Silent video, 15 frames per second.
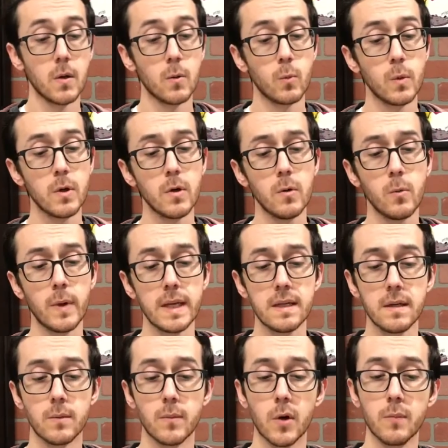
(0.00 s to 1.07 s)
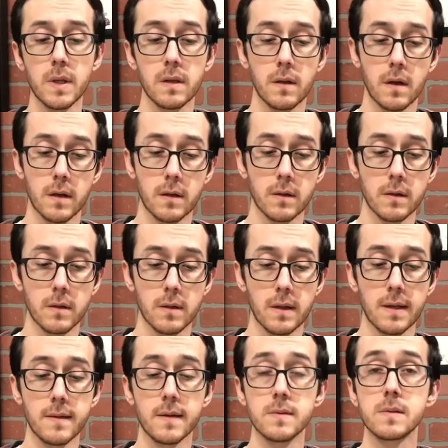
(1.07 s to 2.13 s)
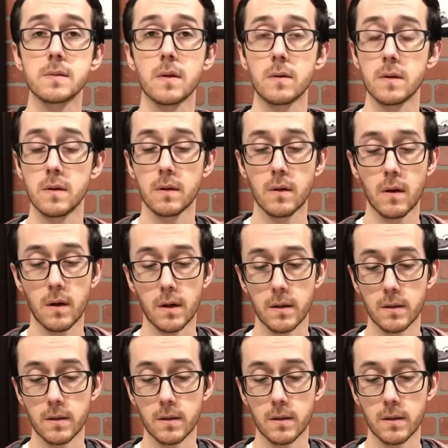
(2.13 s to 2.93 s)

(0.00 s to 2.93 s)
Will waited a moment longer and then started the car.